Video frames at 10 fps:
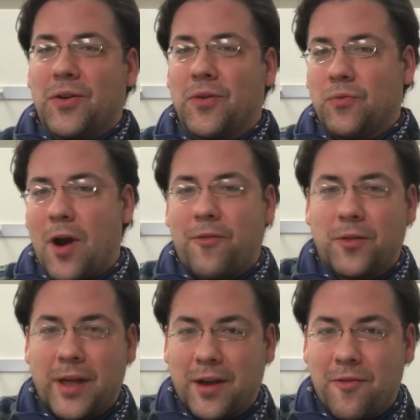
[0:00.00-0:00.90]

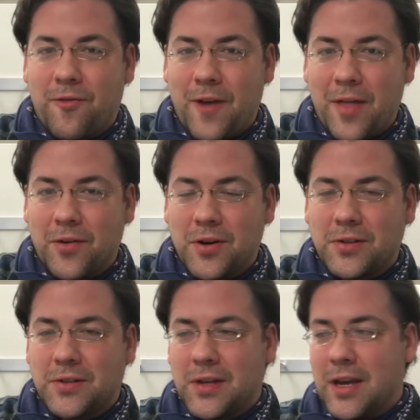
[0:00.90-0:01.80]
ruffling of feathers,
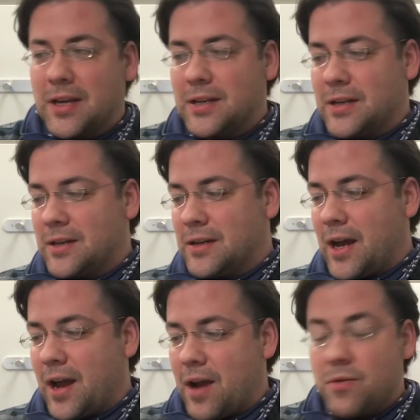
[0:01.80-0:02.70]
and uh,
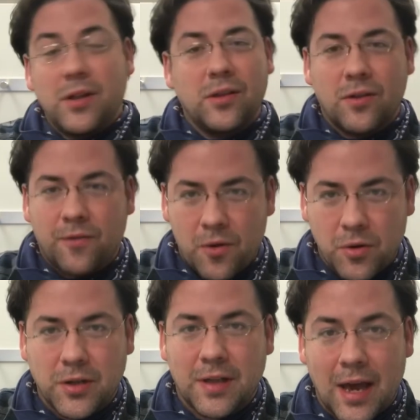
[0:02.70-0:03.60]
I, I, really look
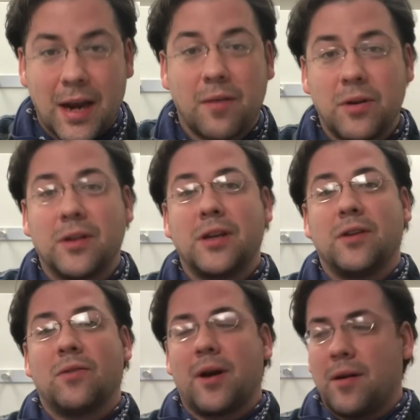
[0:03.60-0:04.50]
forward to that. I really
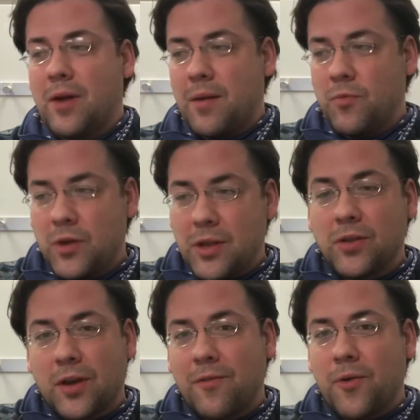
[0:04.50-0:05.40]
do. I, am really
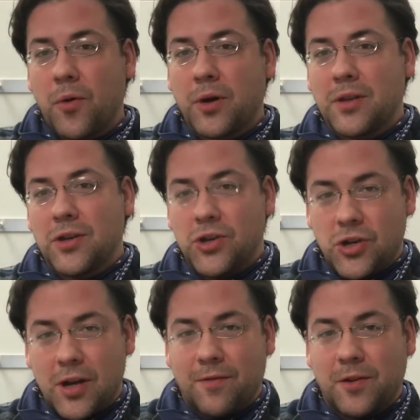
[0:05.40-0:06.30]
looking forward to this
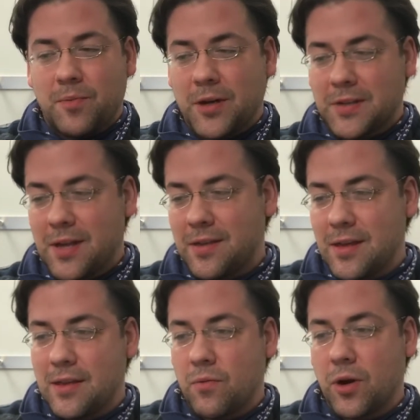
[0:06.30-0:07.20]
shift because I
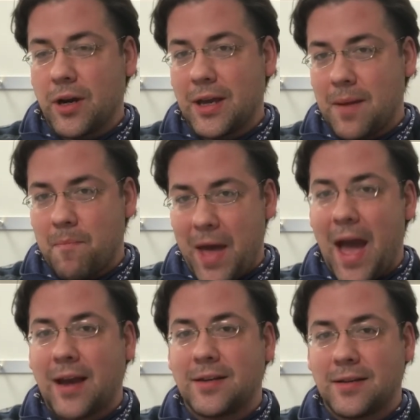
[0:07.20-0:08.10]
think that we're going to get
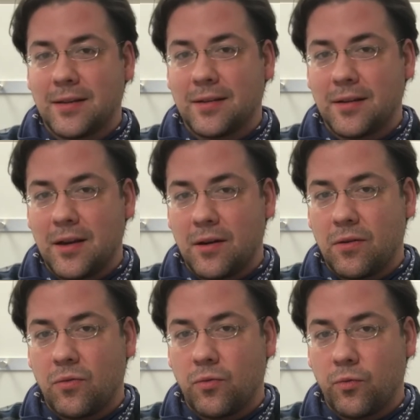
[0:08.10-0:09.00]
back to you
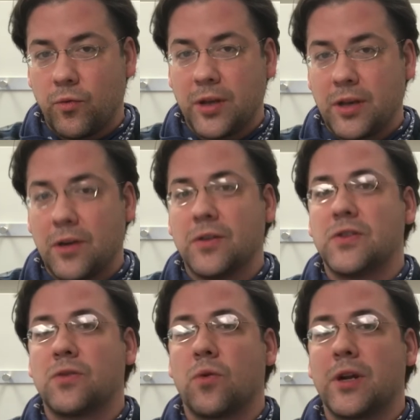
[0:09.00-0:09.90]
know really good
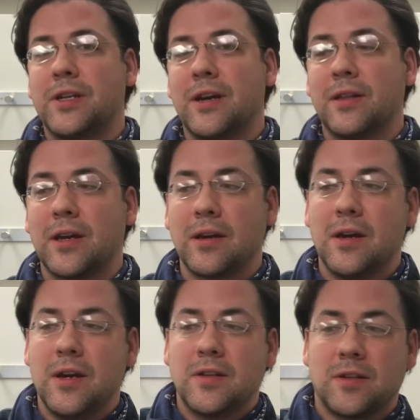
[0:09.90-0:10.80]
storytelling
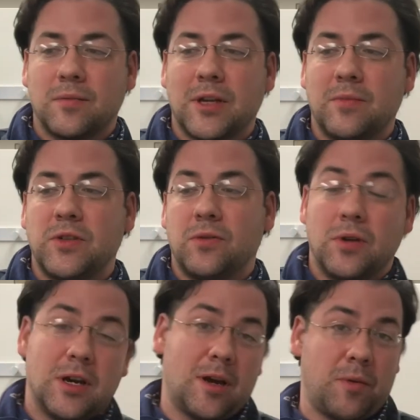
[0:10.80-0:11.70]
sometime soon.
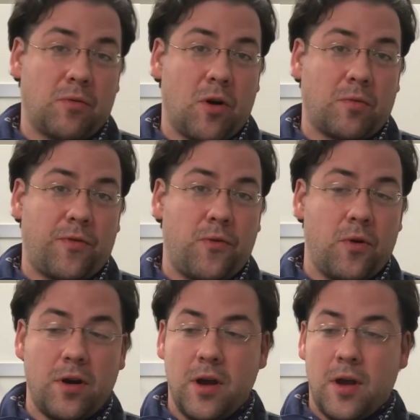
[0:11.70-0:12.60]
I've been wrong
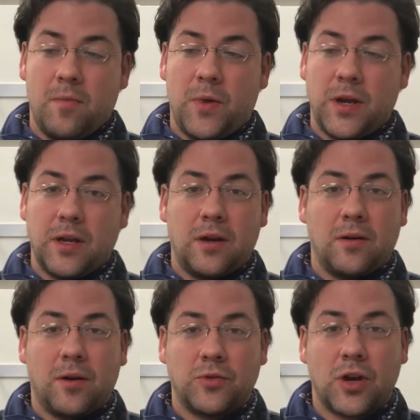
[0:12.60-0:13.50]
before, but you
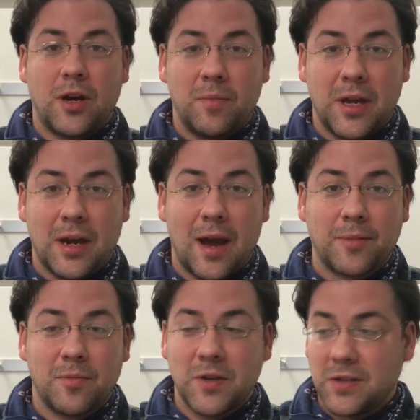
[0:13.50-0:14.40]
know I'm trying to be an
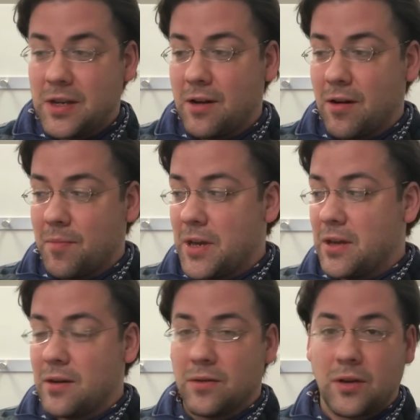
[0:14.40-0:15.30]
optimist here. I
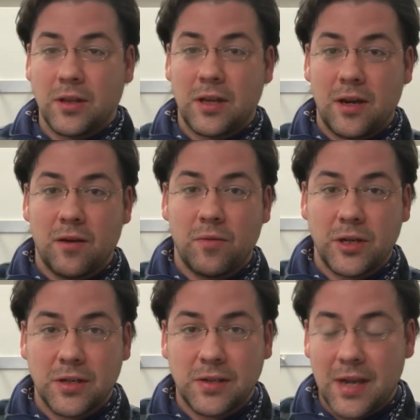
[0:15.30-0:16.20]
mean, look at the year we
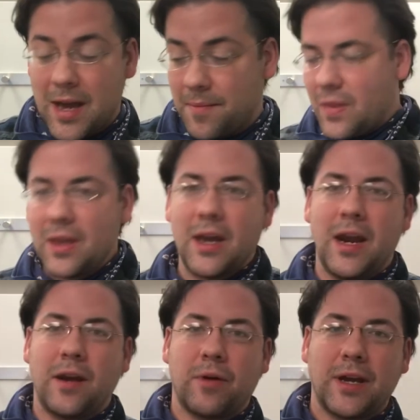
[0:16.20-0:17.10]
just had. At
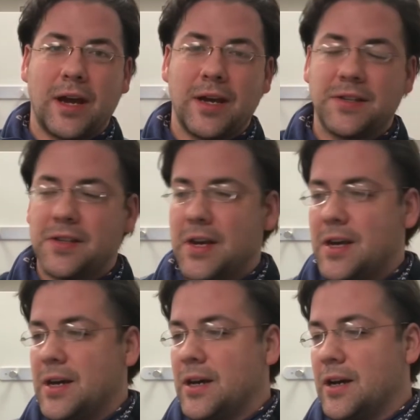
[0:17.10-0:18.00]
any rate, guys.
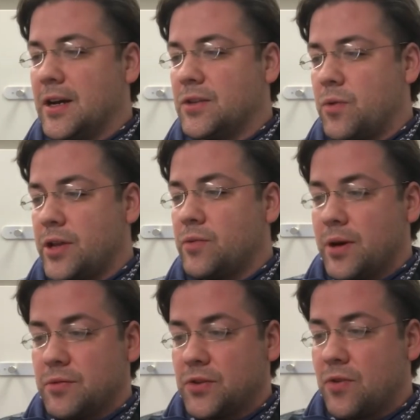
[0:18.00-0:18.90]
Uh,
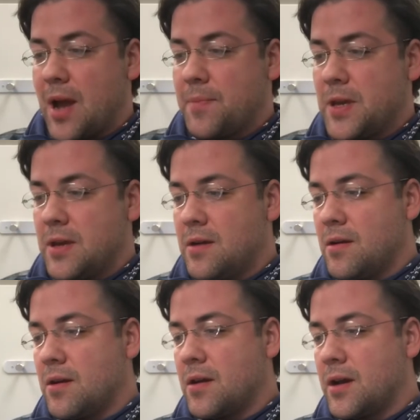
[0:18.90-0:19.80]
2020 was a crappy
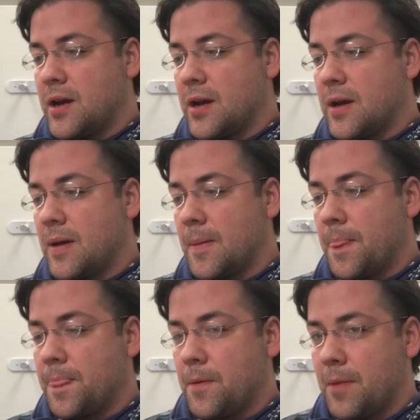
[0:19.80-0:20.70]
year. Uh,
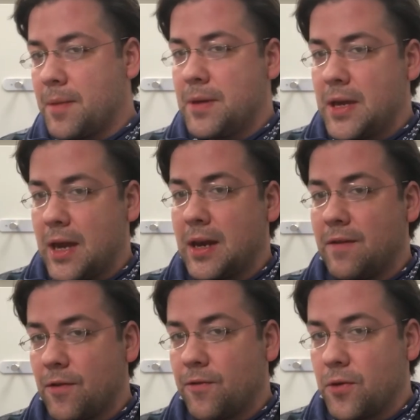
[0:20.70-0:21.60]
there might be an
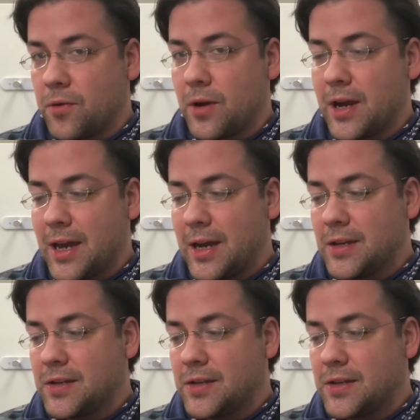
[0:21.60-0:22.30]
even further hiatus